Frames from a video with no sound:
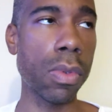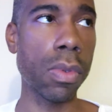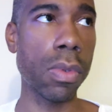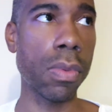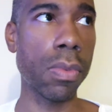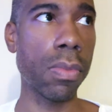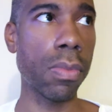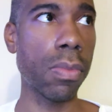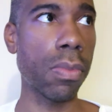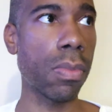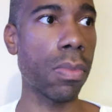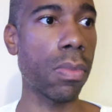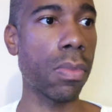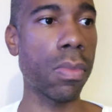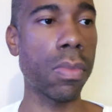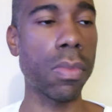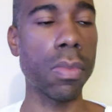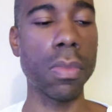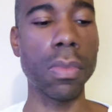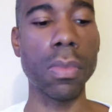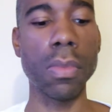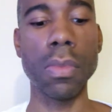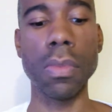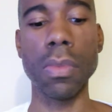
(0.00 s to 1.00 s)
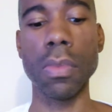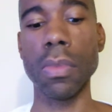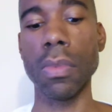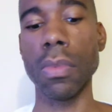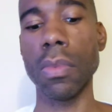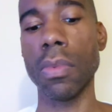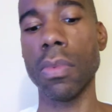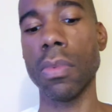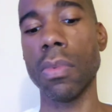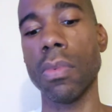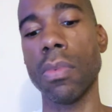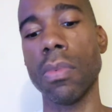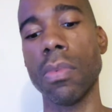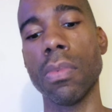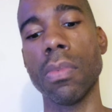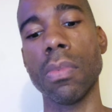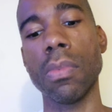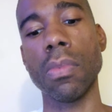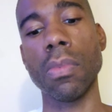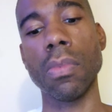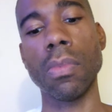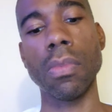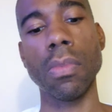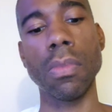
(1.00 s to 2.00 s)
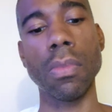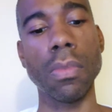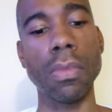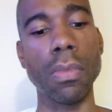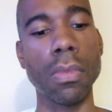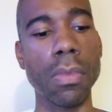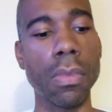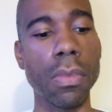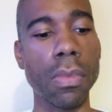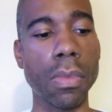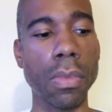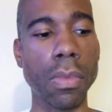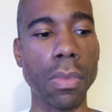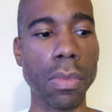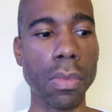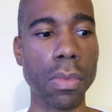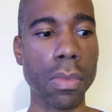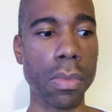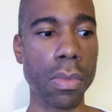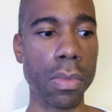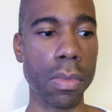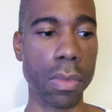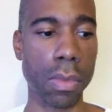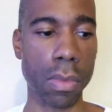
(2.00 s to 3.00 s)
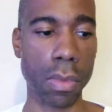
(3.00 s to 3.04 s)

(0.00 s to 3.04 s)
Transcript: (silence)